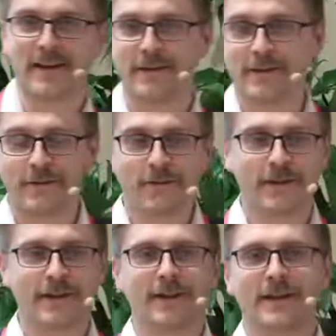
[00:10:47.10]
thank you
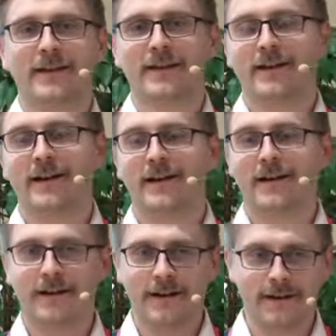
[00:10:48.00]
for the
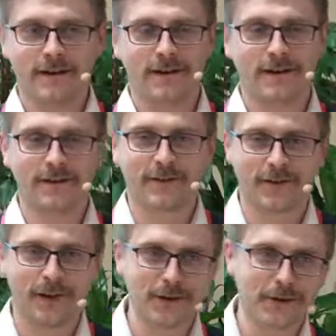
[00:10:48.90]

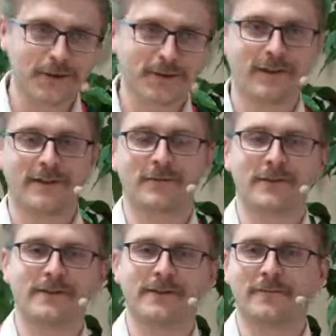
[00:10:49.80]
introduction. It
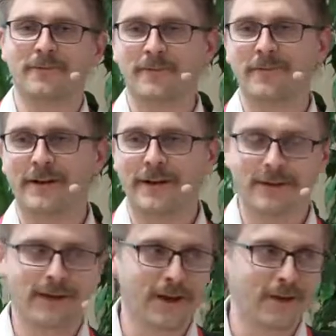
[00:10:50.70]
was very
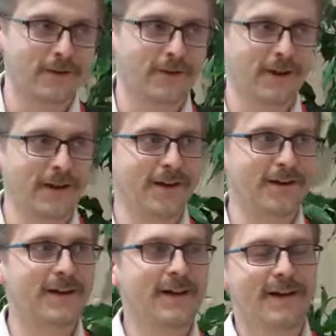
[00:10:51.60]
scary to
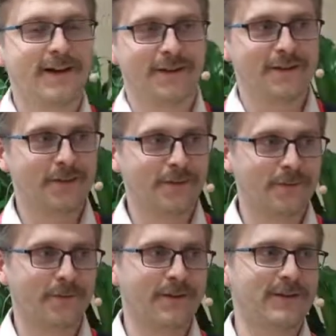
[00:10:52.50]
hear
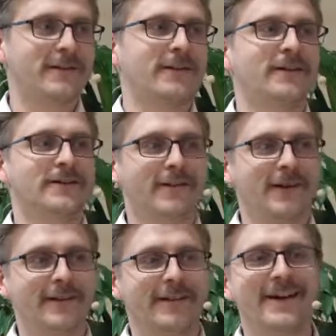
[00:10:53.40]
those words all
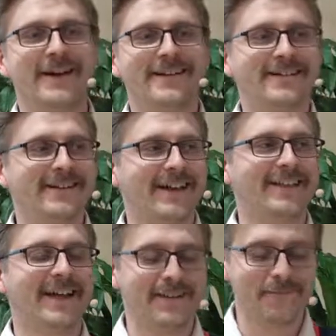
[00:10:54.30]
together
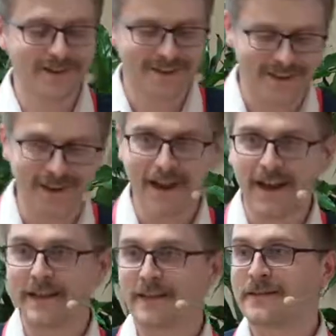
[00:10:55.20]
like that, but
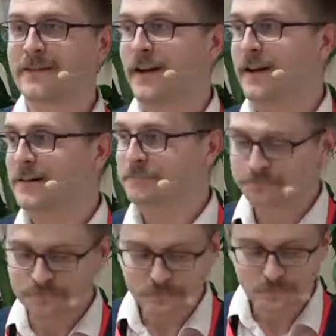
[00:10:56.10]
yes.
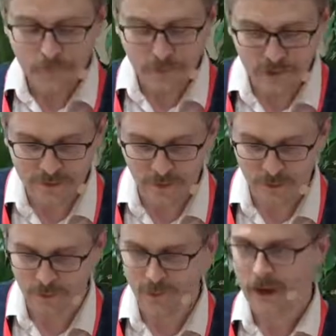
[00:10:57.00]

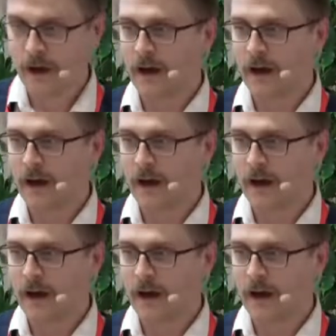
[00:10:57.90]
So